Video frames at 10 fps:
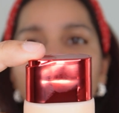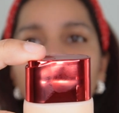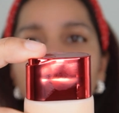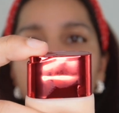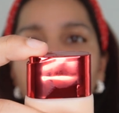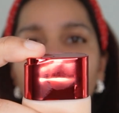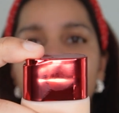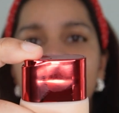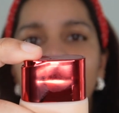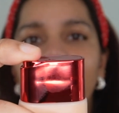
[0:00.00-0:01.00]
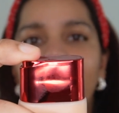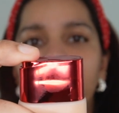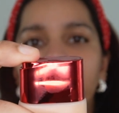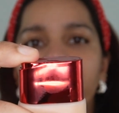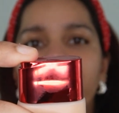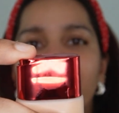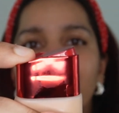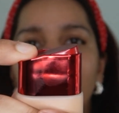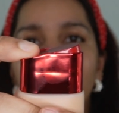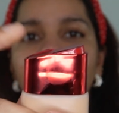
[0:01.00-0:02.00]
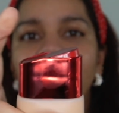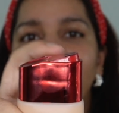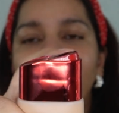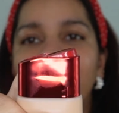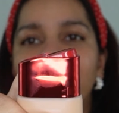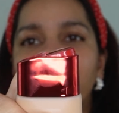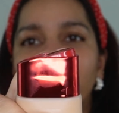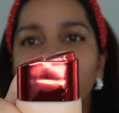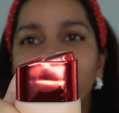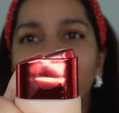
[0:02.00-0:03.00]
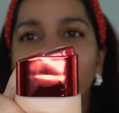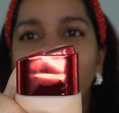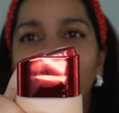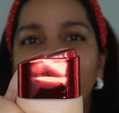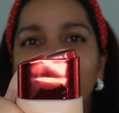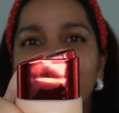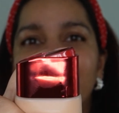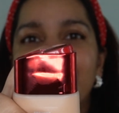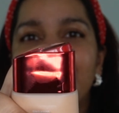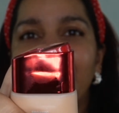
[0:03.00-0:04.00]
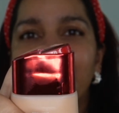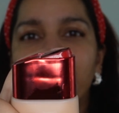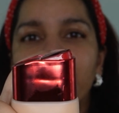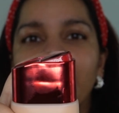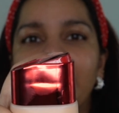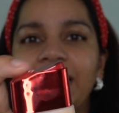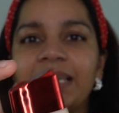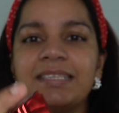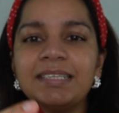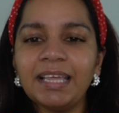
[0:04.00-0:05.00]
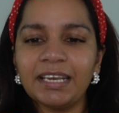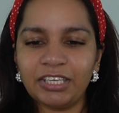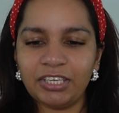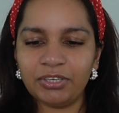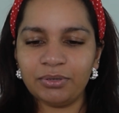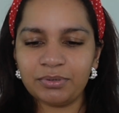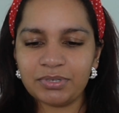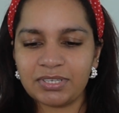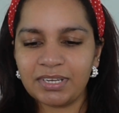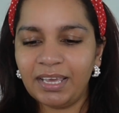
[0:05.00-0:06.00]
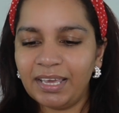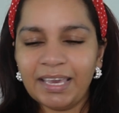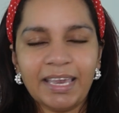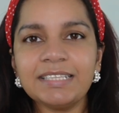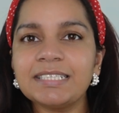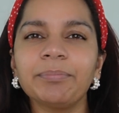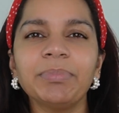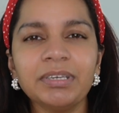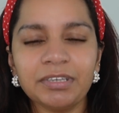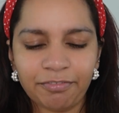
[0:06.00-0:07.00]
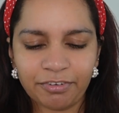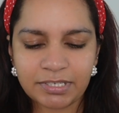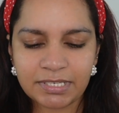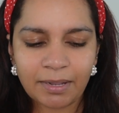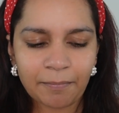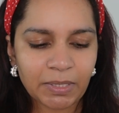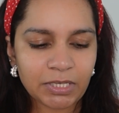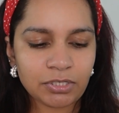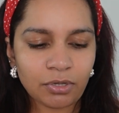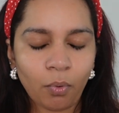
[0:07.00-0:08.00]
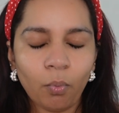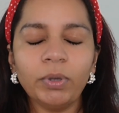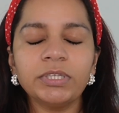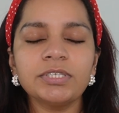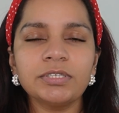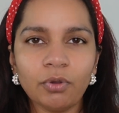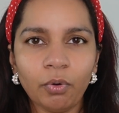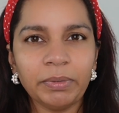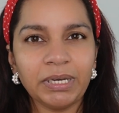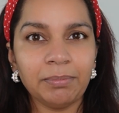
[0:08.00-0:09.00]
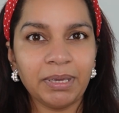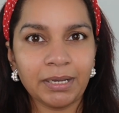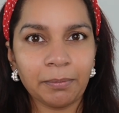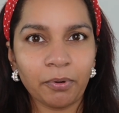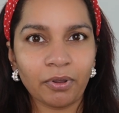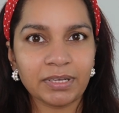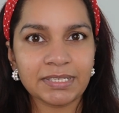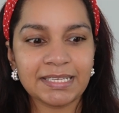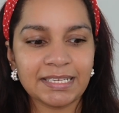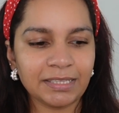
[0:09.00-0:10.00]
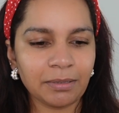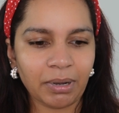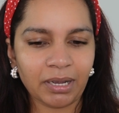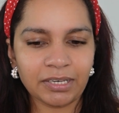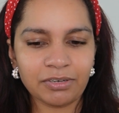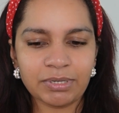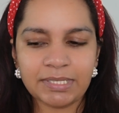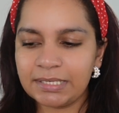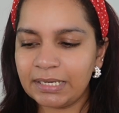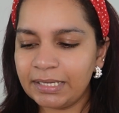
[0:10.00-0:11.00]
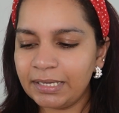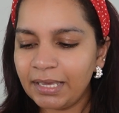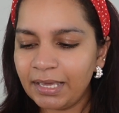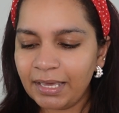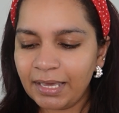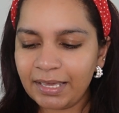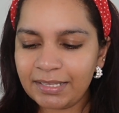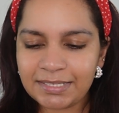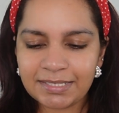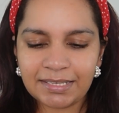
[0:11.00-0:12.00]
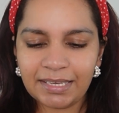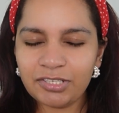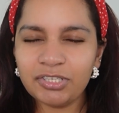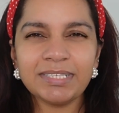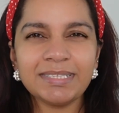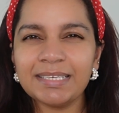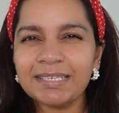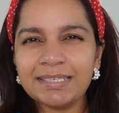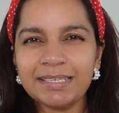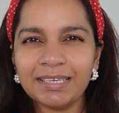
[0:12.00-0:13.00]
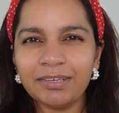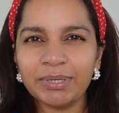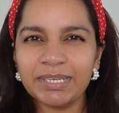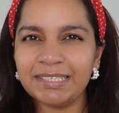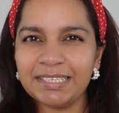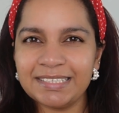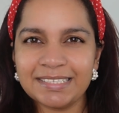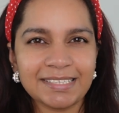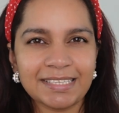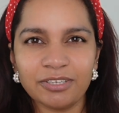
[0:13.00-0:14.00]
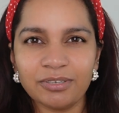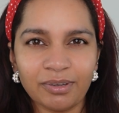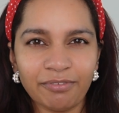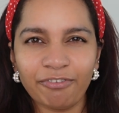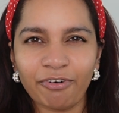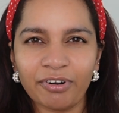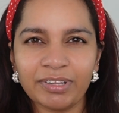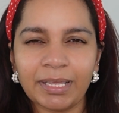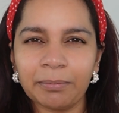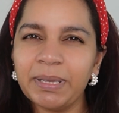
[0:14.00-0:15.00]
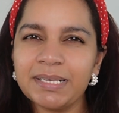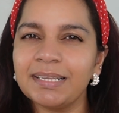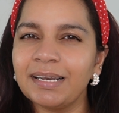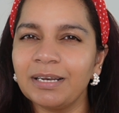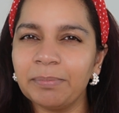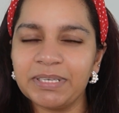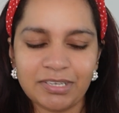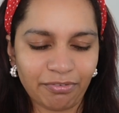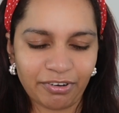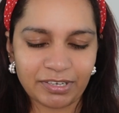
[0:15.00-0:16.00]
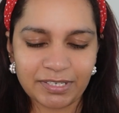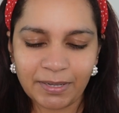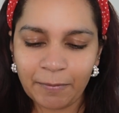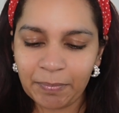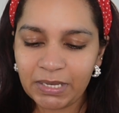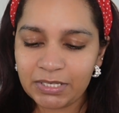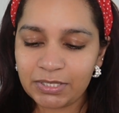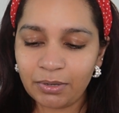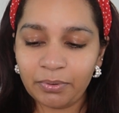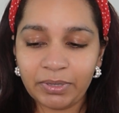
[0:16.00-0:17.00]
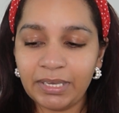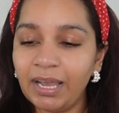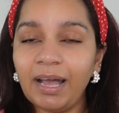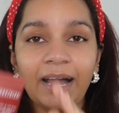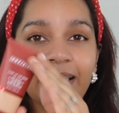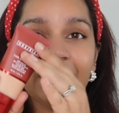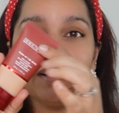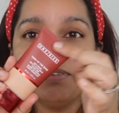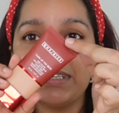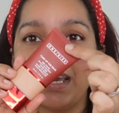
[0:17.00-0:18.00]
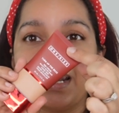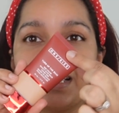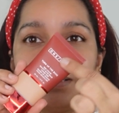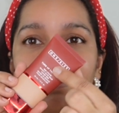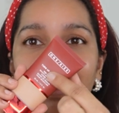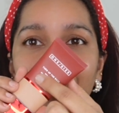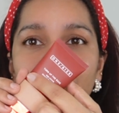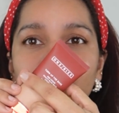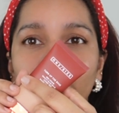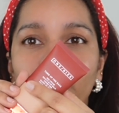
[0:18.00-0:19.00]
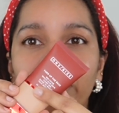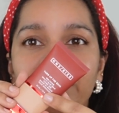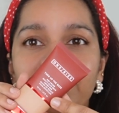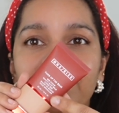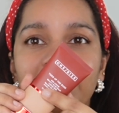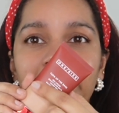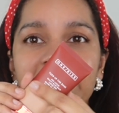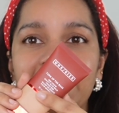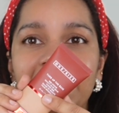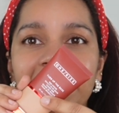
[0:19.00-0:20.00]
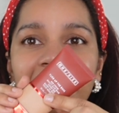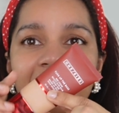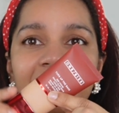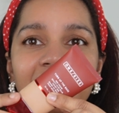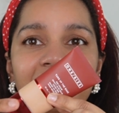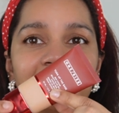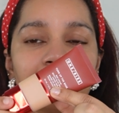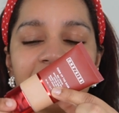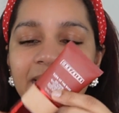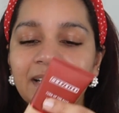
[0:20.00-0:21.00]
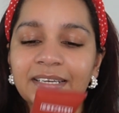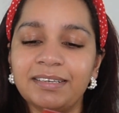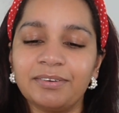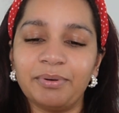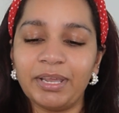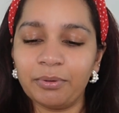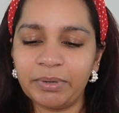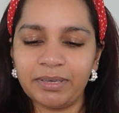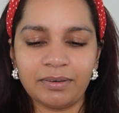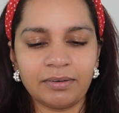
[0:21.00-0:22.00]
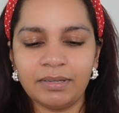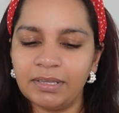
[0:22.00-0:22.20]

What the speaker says: to just press the cap over here and it will open. Isn't that pretty? Isn't that cute? It's something different. So with so many makeup products hitting the market recently, it's just these nitty-gritty details that you look for that makes it a little bit different. So yeah, I love it. I like the matte with the metallic line here, the metallic red over here.